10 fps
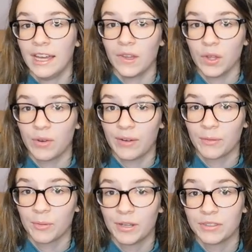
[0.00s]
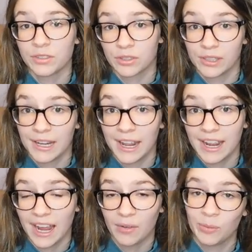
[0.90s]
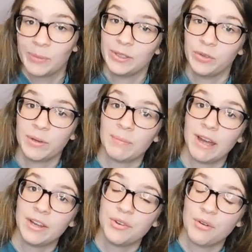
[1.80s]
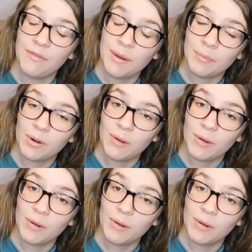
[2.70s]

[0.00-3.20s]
Hello everyone, so today I will be doing my November